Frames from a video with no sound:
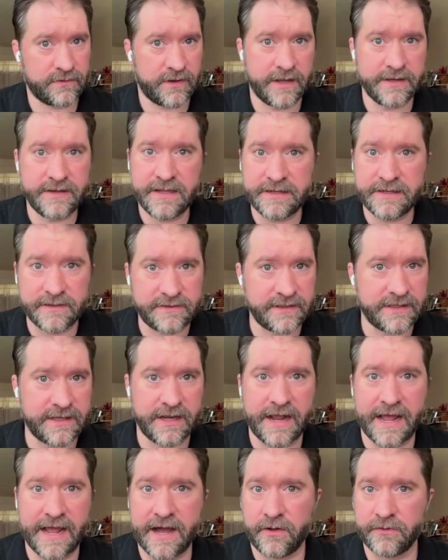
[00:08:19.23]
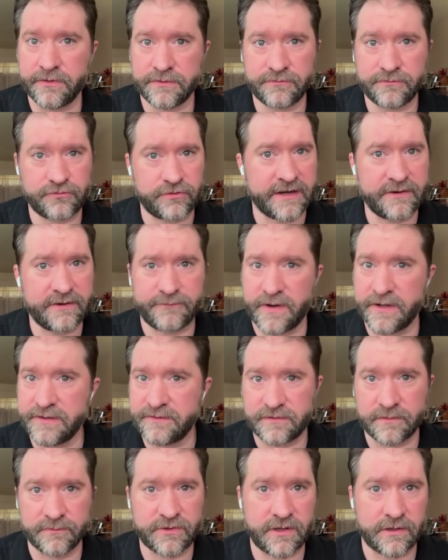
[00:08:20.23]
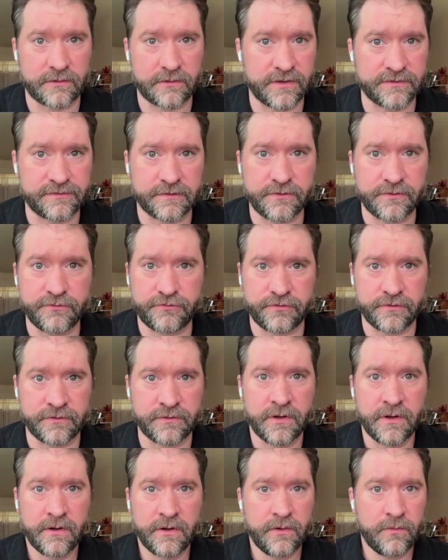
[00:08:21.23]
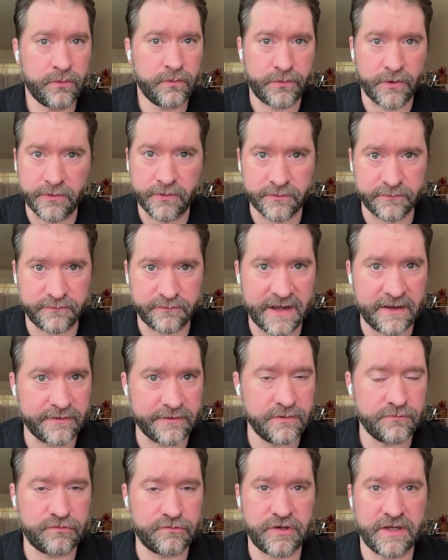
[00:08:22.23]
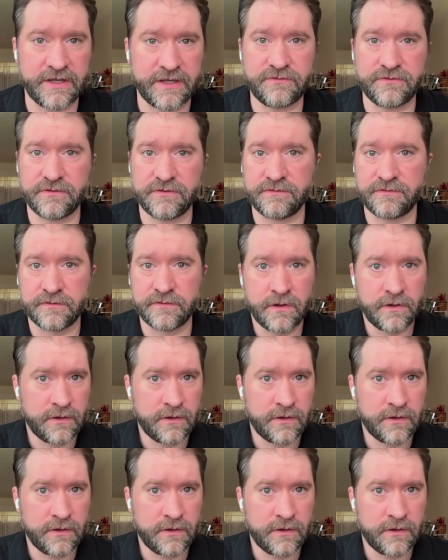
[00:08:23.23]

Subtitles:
I needed to get out and try to find some kind of resolution with all the value changes.